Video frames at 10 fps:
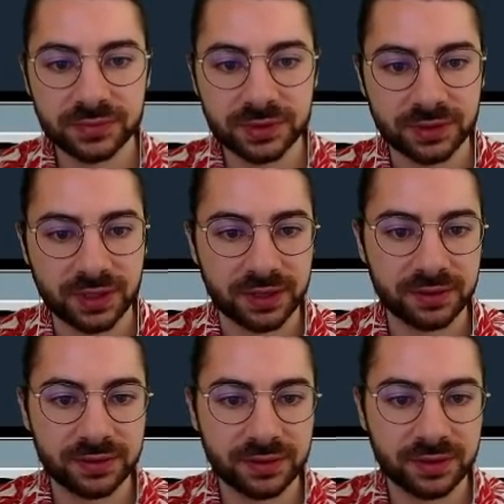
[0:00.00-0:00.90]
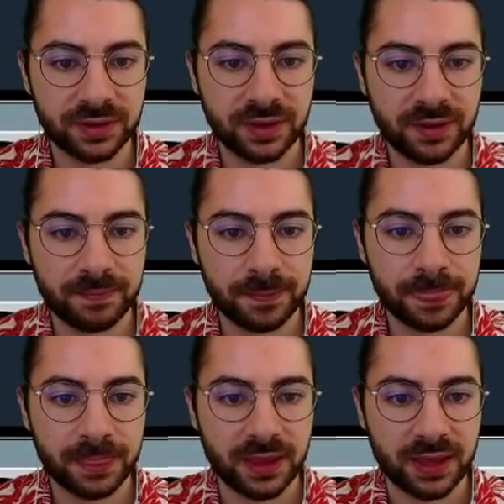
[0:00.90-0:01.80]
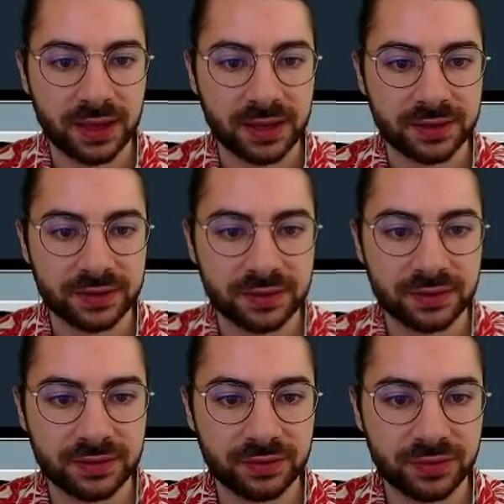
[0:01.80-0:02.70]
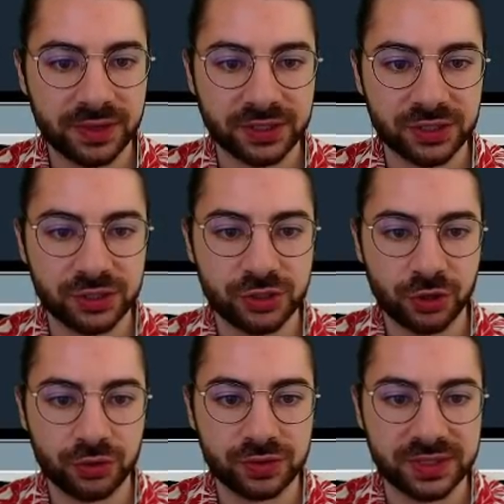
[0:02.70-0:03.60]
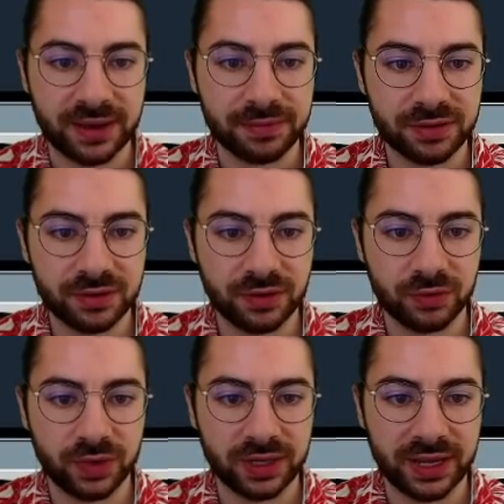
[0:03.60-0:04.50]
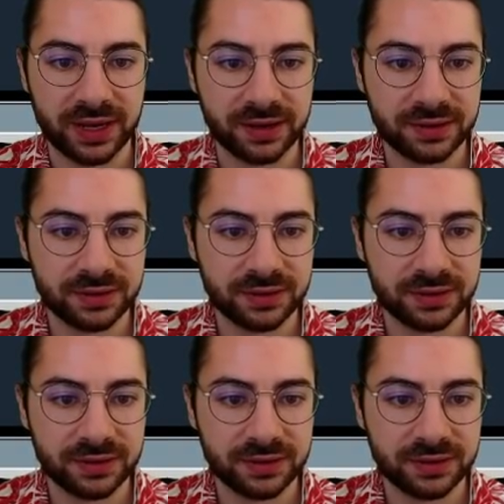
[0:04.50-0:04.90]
Okay. And we actually show depth on one layer.